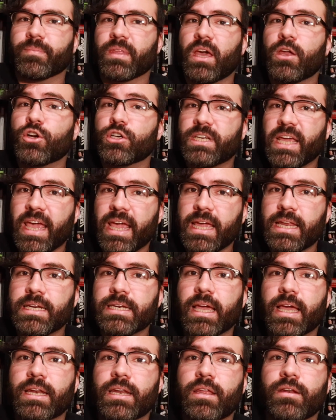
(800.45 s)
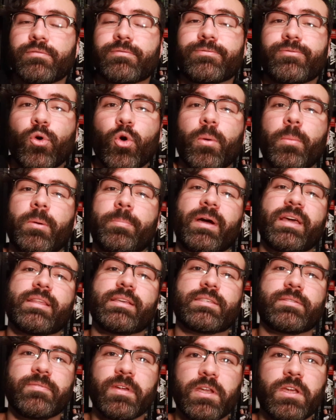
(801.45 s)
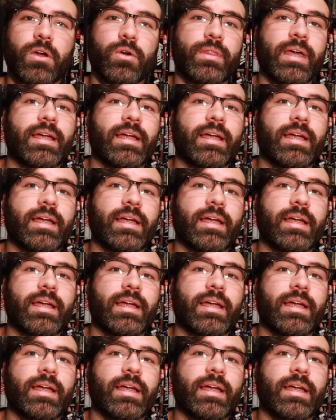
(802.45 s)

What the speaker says: entertained and informed by this video.